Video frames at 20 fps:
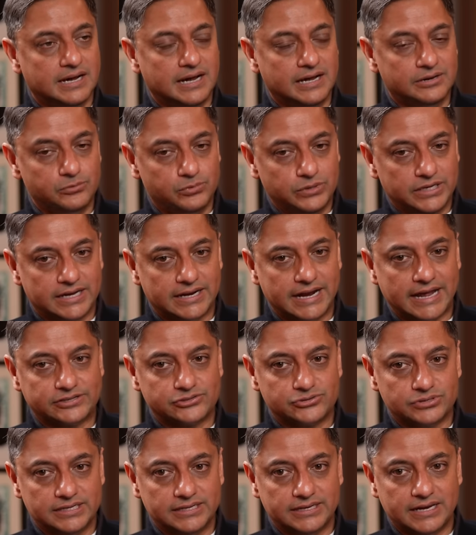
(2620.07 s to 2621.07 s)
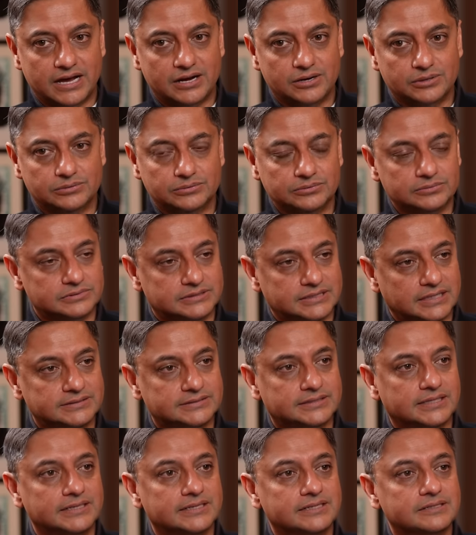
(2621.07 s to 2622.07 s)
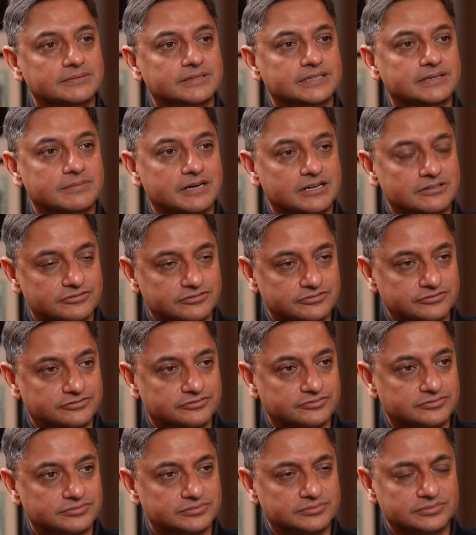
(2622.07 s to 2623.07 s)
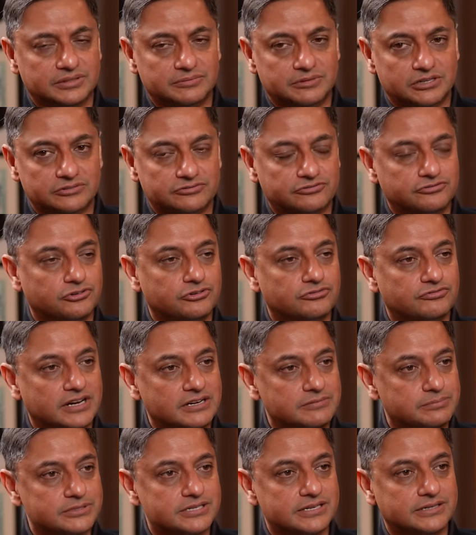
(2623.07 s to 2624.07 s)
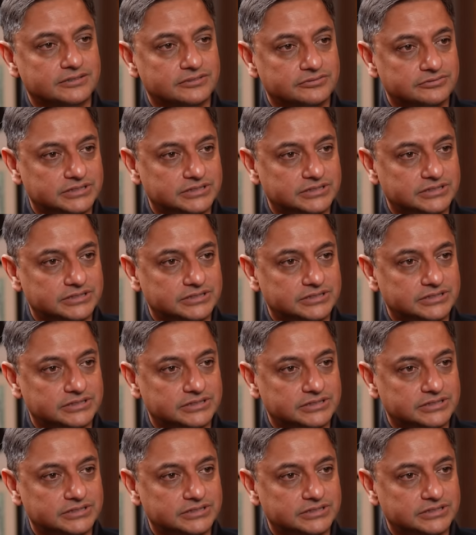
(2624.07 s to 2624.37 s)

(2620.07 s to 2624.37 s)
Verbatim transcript: And we are actually now just a little bit above about 4 5% of